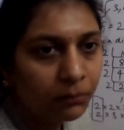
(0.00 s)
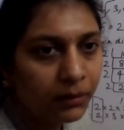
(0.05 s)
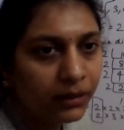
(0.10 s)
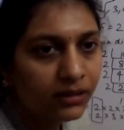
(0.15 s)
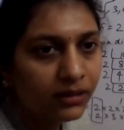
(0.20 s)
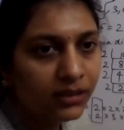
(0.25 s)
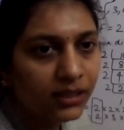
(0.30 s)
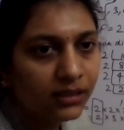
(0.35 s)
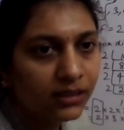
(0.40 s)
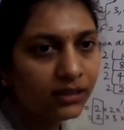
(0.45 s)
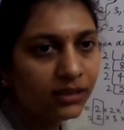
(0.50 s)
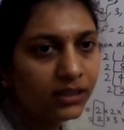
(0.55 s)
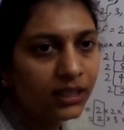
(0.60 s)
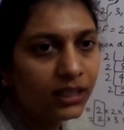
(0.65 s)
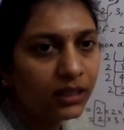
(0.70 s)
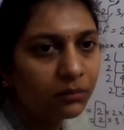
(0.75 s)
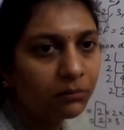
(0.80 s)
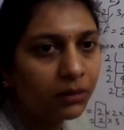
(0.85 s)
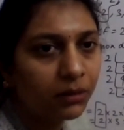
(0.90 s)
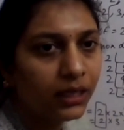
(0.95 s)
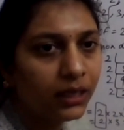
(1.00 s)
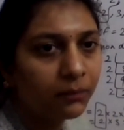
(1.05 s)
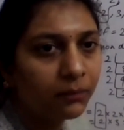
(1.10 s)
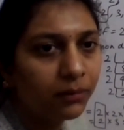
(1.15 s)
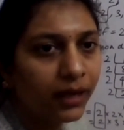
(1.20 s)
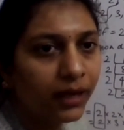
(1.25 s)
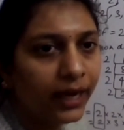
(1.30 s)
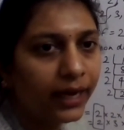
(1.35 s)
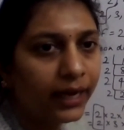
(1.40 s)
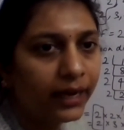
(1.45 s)
But 16
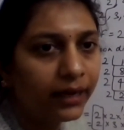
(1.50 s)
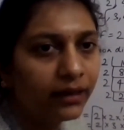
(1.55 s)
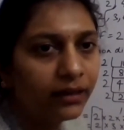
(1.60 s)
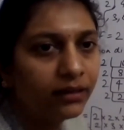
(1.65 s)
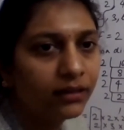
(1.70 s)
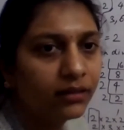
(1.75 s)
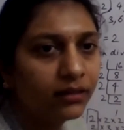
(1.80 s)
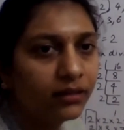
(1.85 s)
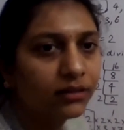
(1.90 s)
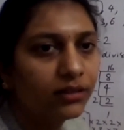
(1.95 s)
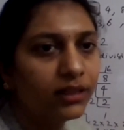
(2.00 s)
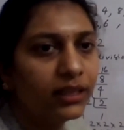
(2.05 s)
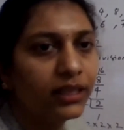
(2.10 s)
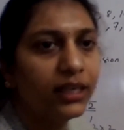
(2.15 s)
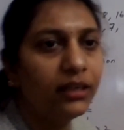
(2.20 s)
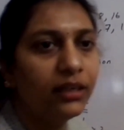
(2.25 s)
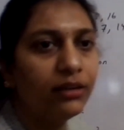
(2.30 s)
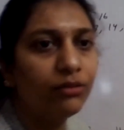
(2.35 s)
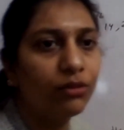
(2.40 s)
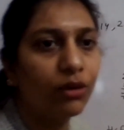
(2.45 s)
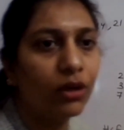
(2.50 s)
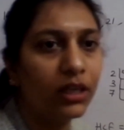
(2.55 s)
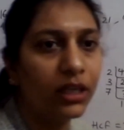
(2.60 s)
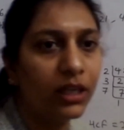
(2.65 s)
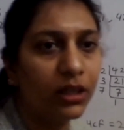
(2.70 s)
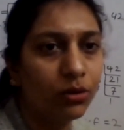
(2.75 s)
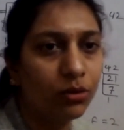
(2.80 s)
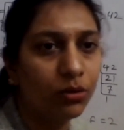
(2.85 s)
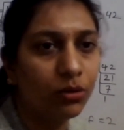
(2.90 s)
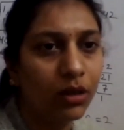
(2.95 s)
multiply
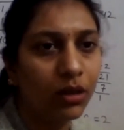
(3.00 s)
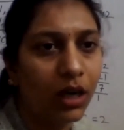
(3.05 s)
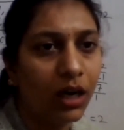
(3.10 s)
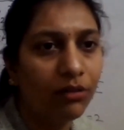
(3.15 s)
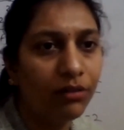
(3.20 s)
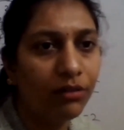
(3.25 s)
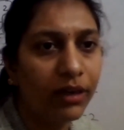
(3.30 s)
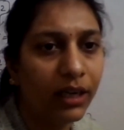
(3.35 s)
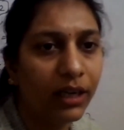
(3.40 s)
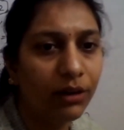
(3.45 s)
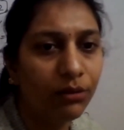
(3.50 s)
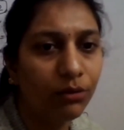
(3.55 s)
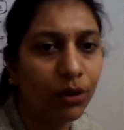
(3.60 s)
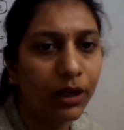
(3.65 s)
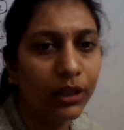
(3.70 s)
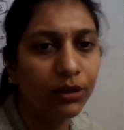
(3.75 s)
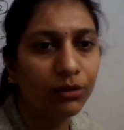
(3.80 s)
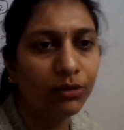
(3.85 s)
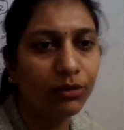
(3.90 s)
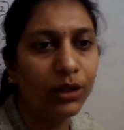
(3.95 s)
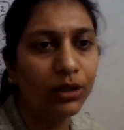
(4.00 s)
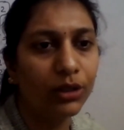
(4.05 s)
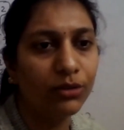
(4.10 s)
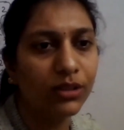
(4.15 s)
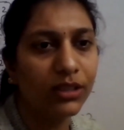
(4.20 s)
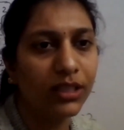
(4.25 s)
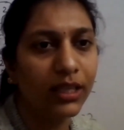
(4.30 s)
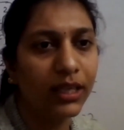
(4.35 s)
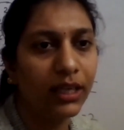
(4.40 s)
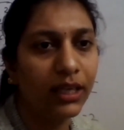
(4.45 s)
342. Avarna, what do you want
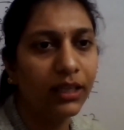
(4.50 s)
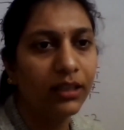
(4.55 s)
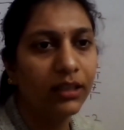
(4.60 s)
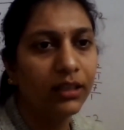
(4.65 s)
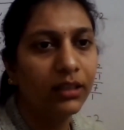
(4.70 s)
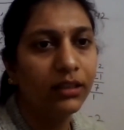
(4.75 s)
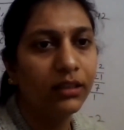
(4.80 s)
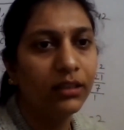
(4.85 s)
to say?